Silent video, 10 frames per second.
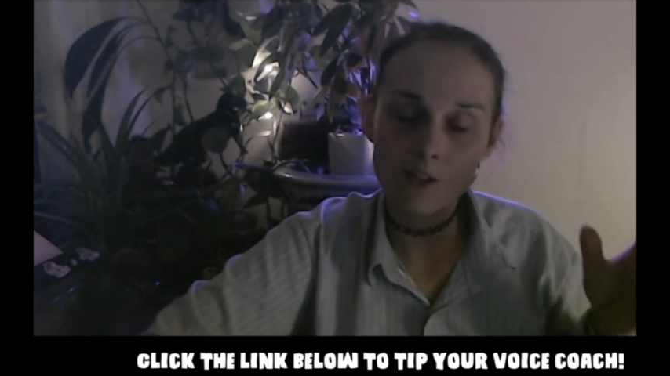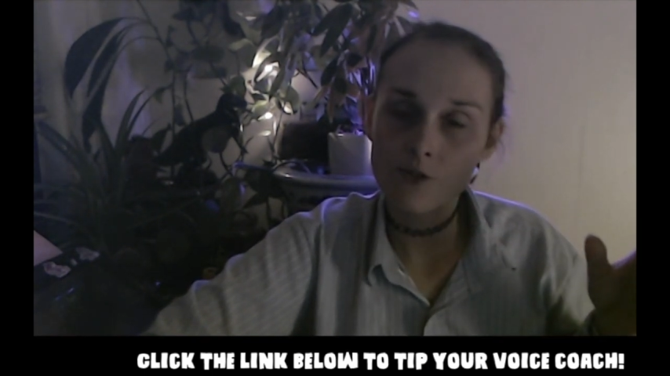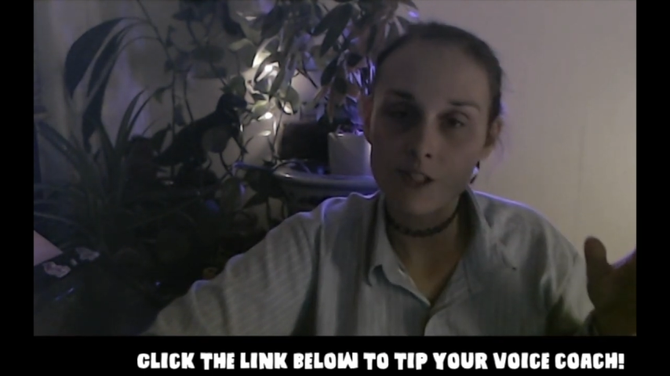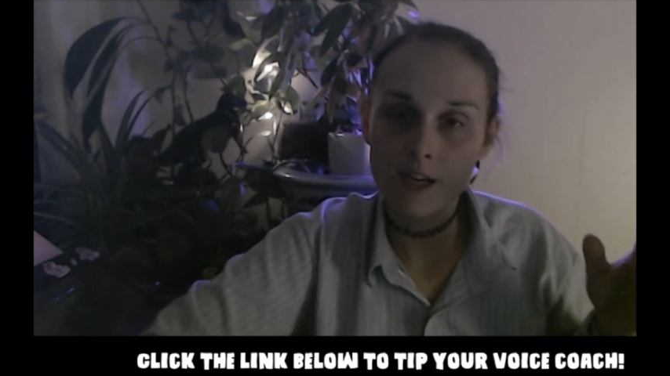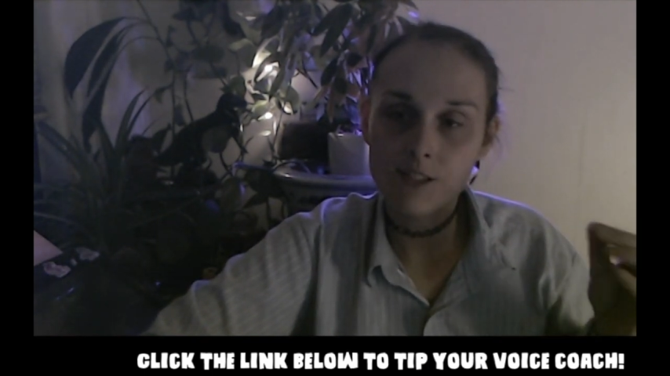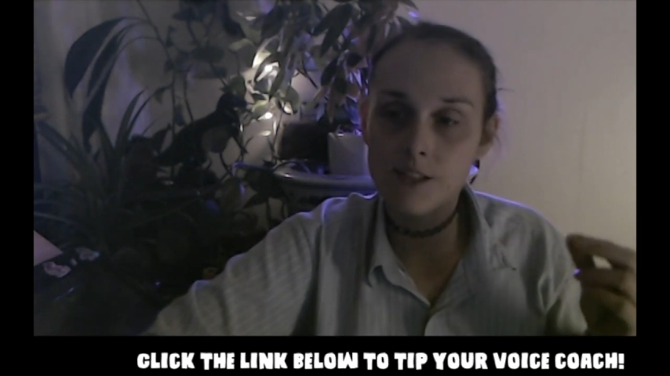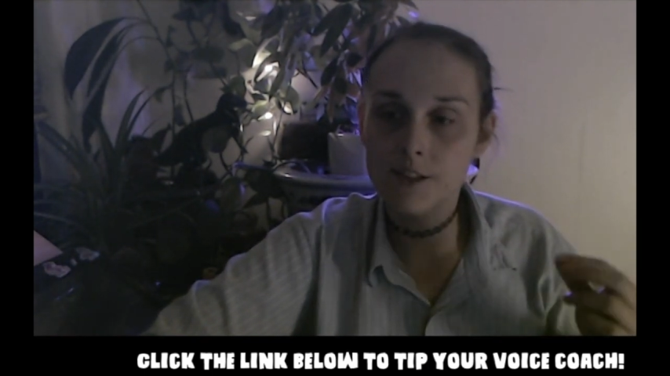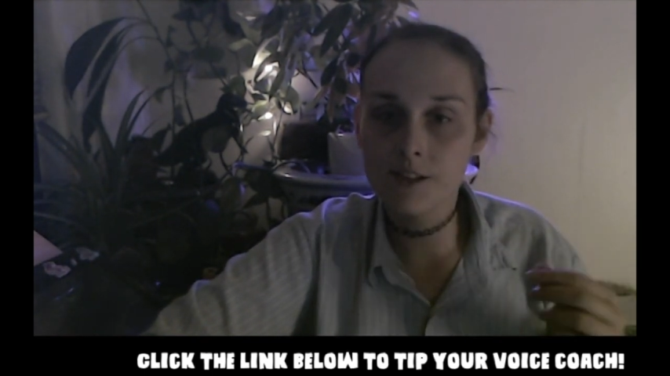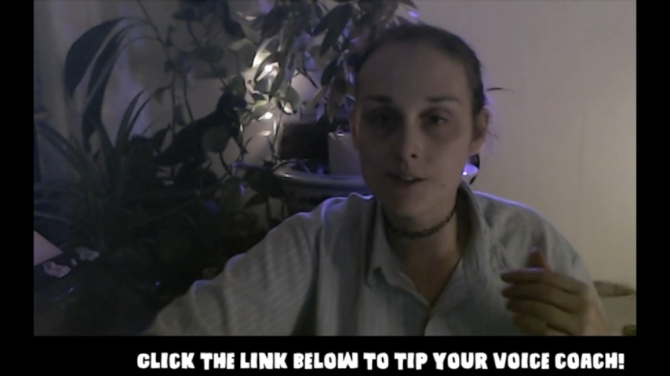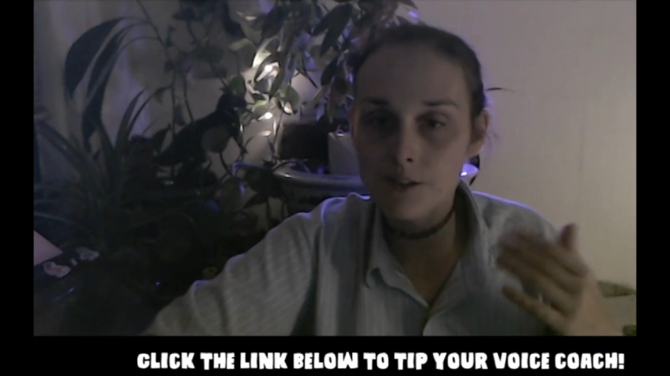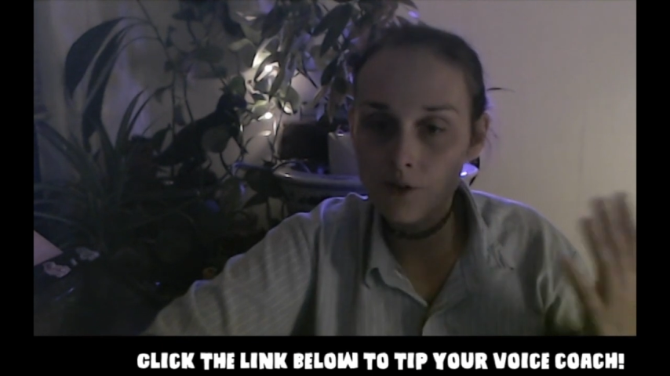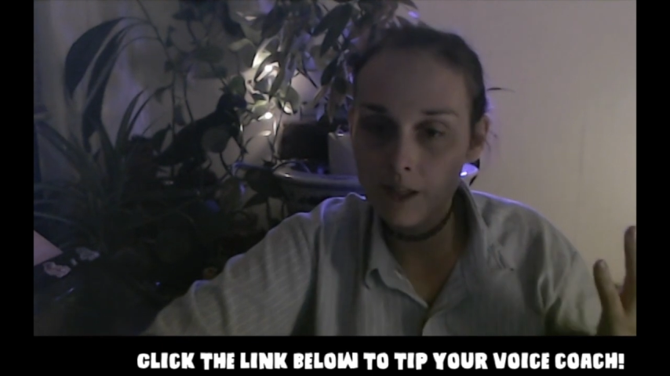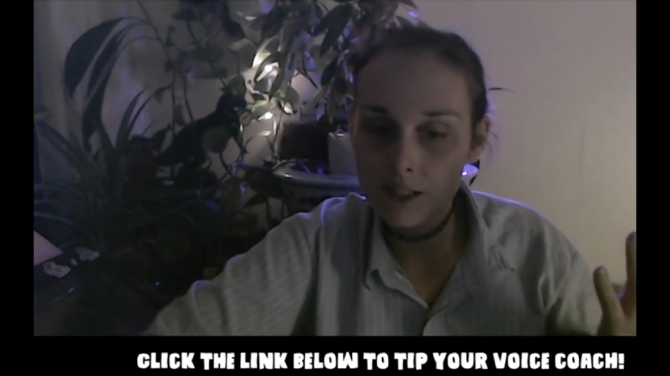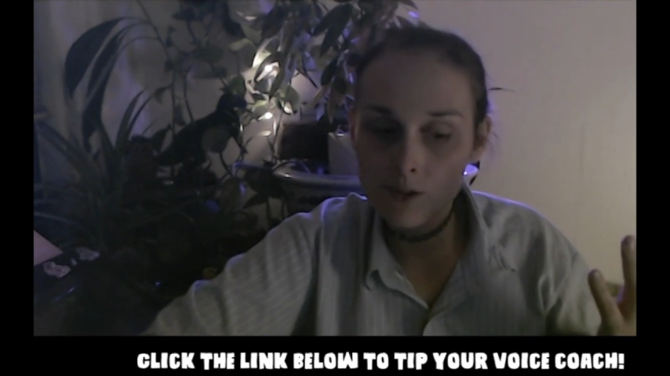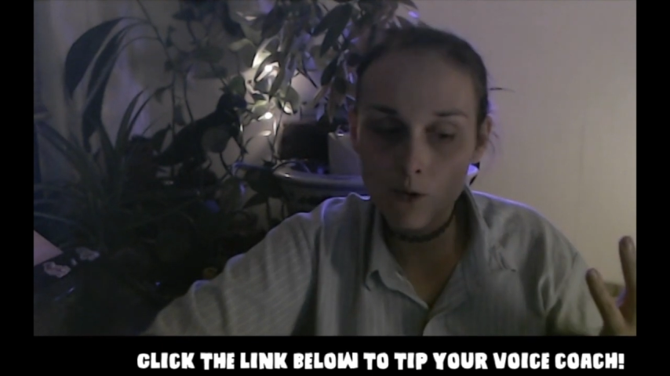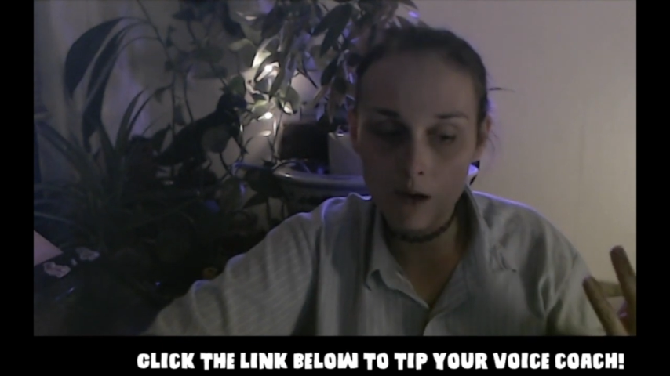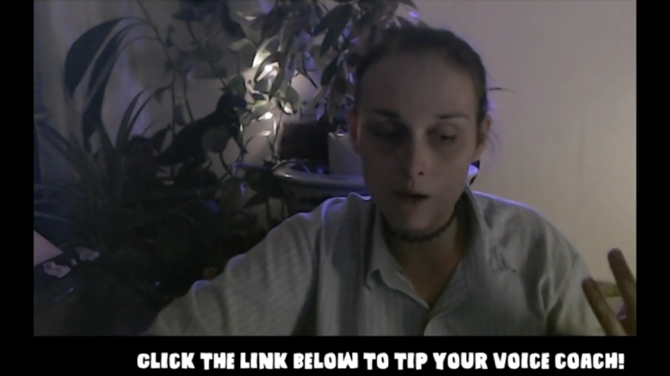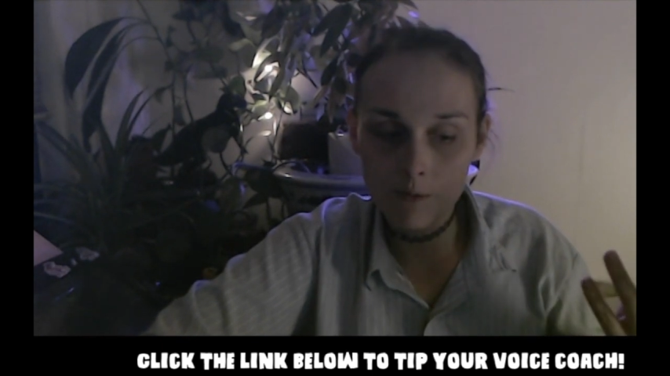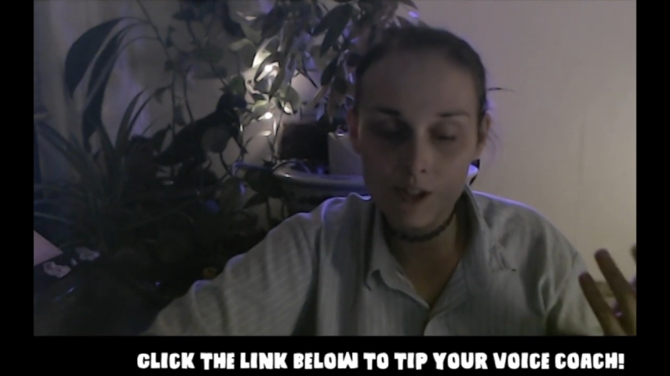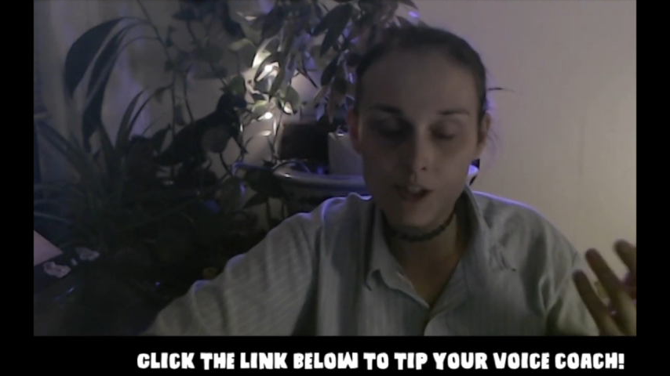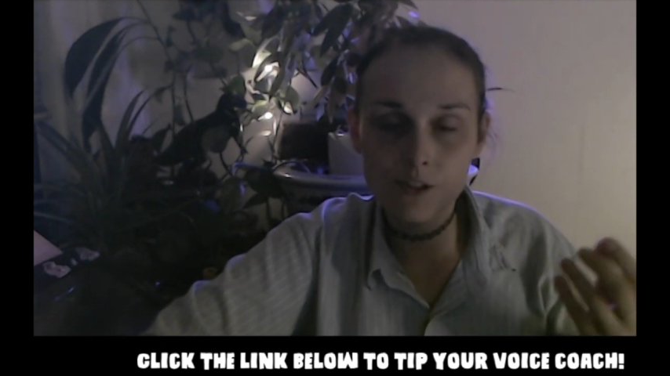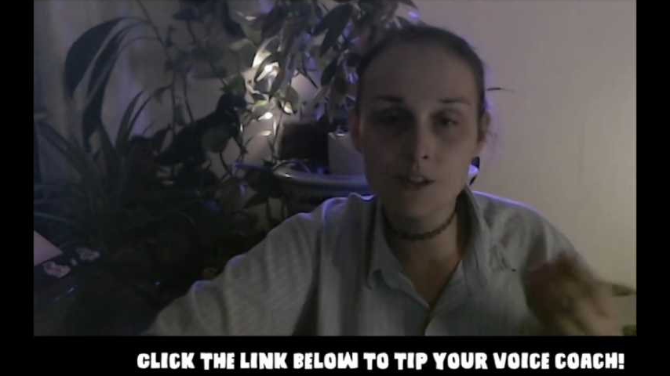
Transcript: to this, the Creaky Door, which is